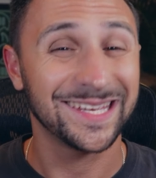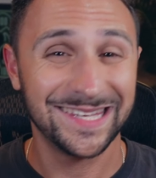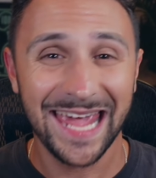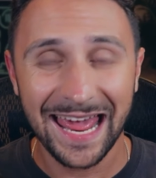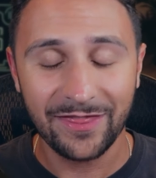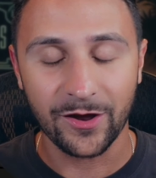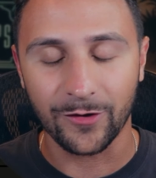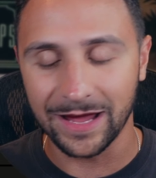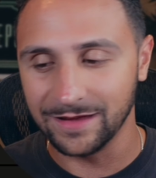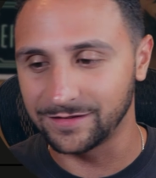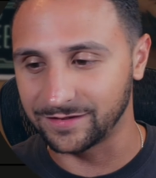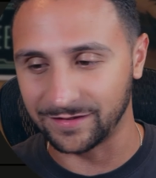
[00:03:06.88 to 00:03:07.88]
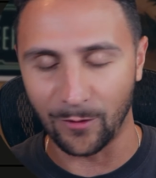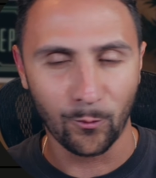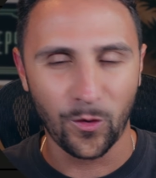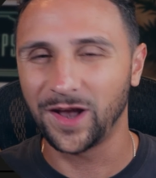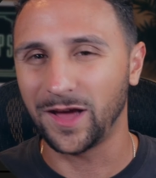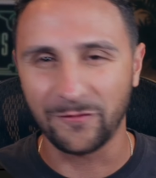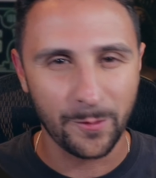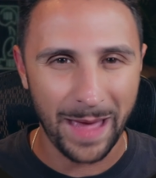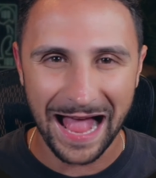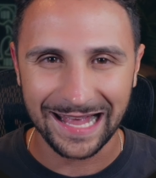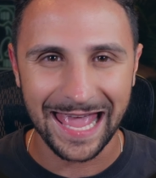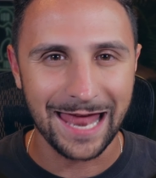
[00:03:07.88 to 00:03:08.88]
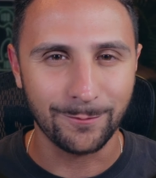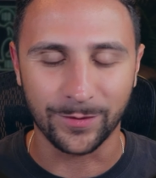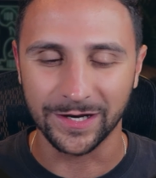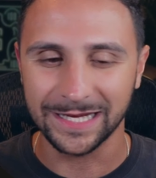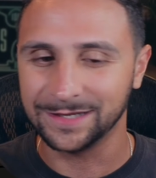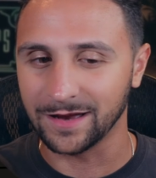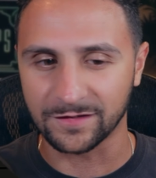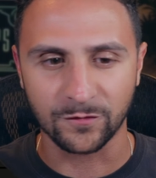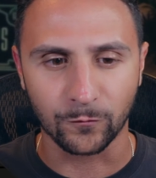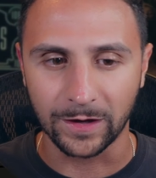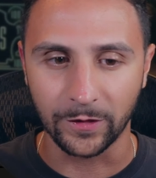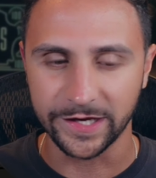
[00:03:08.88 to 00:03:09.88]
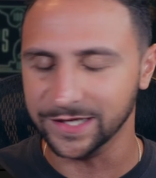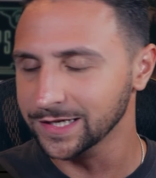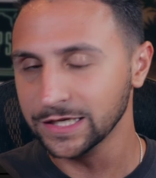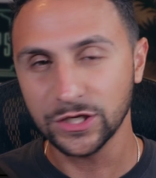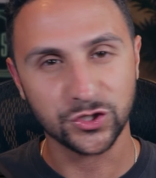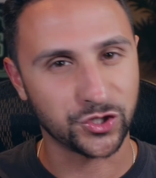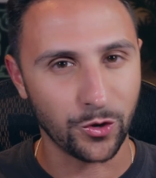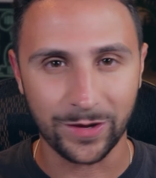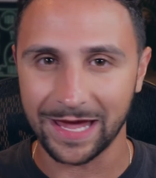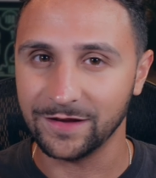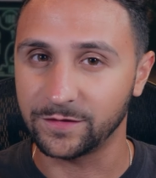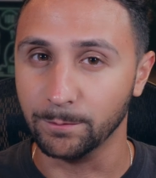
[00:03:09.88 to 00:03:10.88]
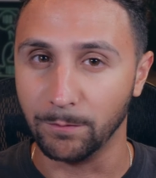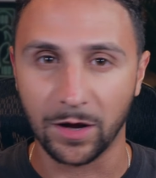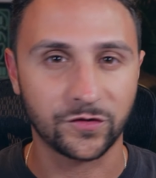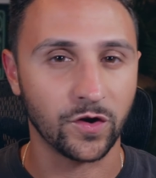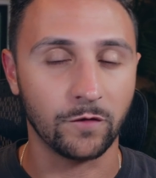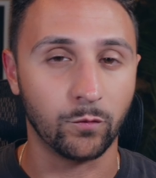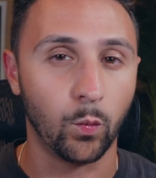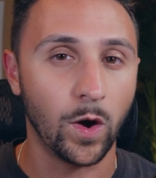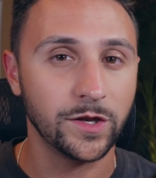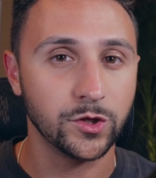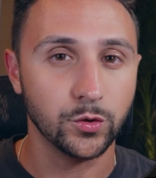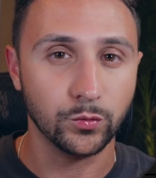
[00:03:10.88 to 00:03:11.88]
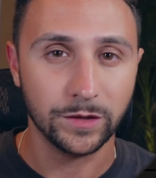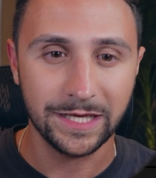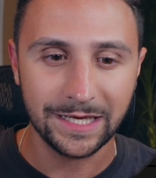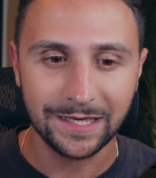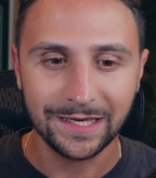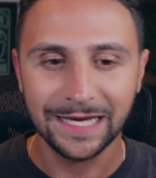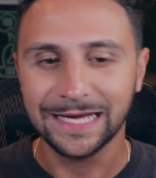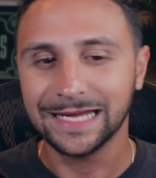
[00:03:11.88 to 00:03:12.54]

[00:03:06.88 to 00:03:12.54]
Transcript: Yeah, there is somewhat of a backend, but it doesn't really showcase much of what you need.